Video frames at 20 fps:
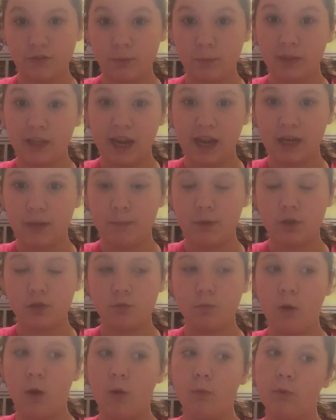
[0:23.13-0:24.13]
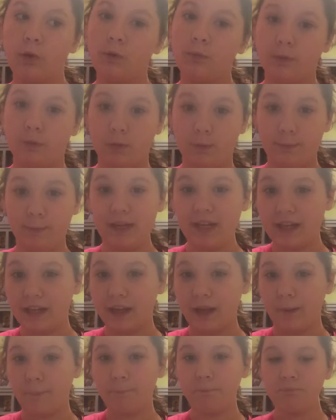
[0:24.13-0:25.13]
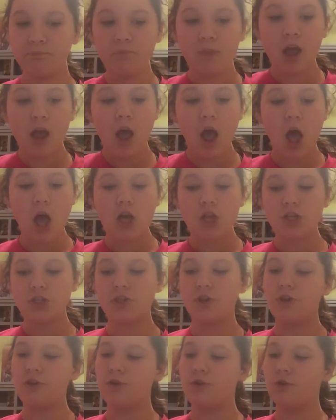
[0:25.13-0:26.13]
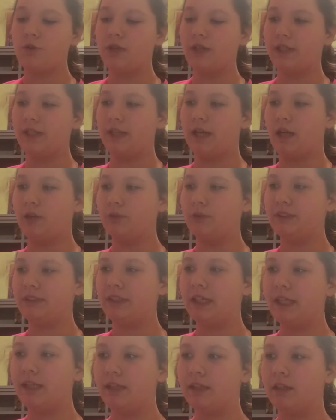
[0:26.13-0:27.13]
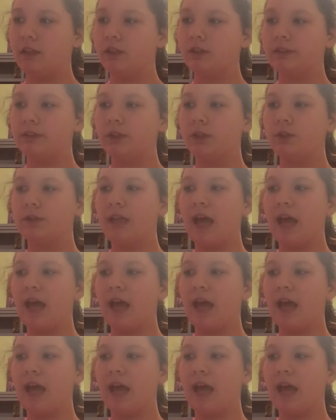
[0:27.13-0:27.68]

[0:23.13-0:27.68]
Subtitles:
from the Katy Mills Mall where we were meeting him. So, yeah, so